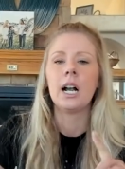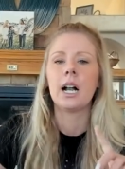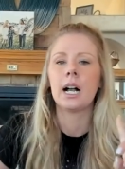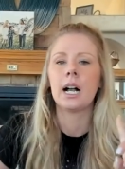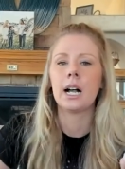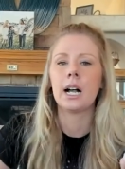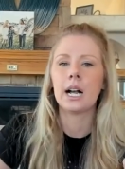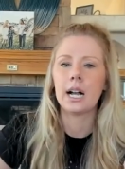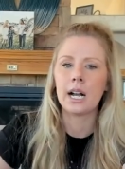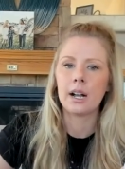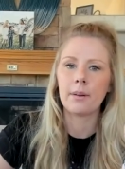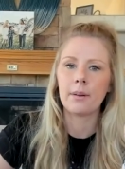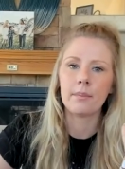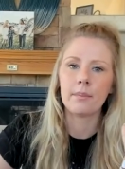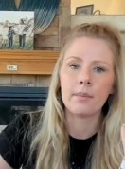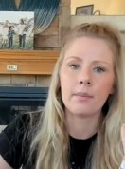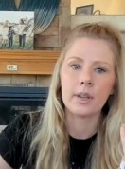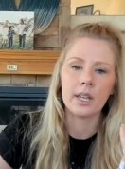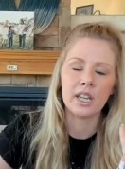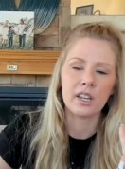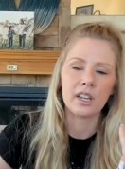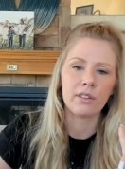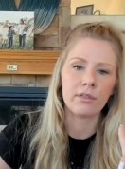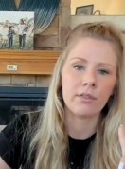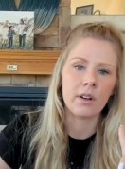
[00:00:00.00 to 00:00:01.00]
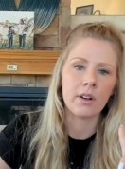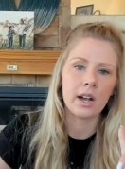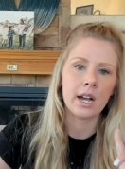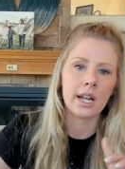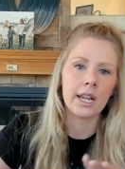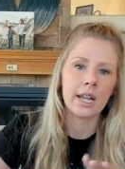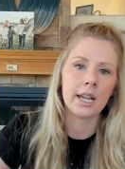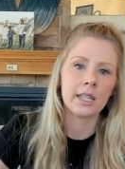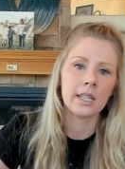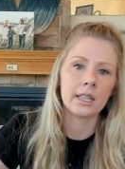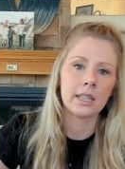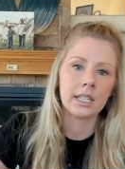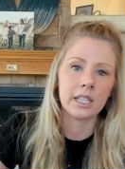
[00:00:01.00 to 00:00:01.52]
Um, if
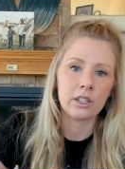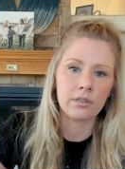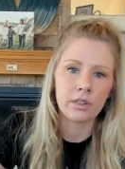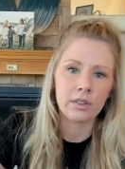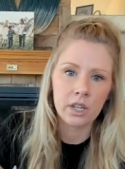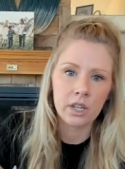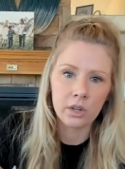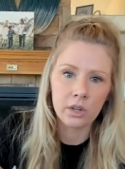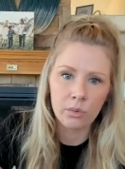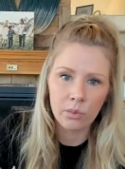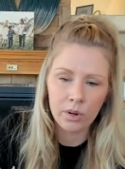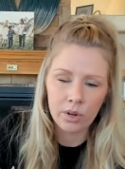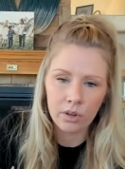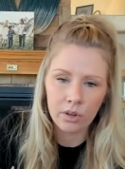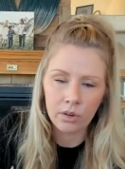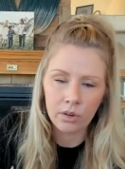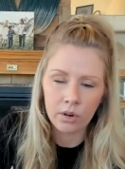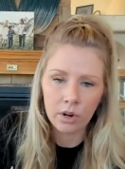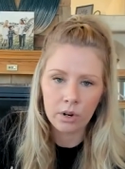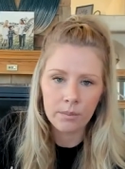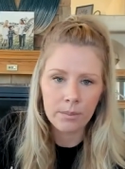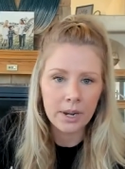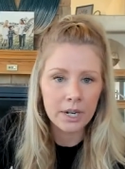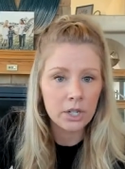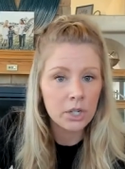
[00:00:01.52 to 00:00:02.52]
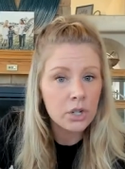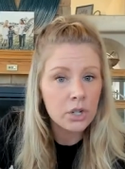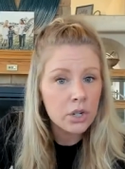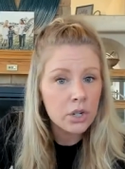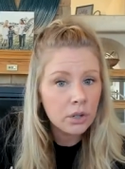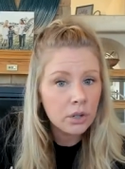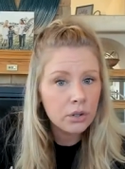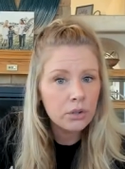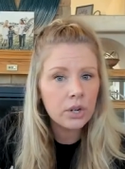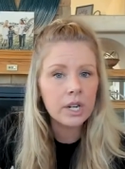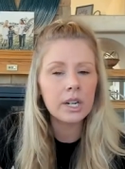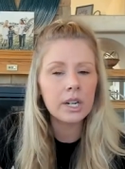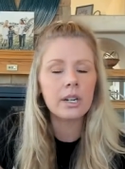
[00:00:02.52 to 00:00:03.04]
I leave, he will hurt my
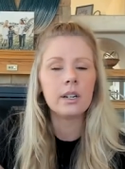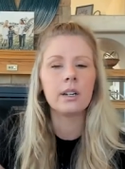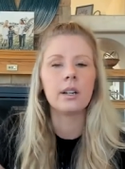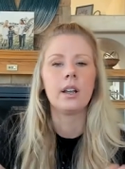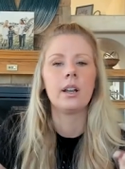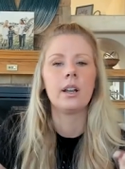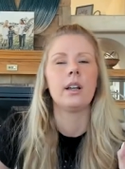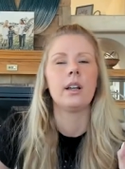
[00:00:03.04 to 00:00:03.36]
children.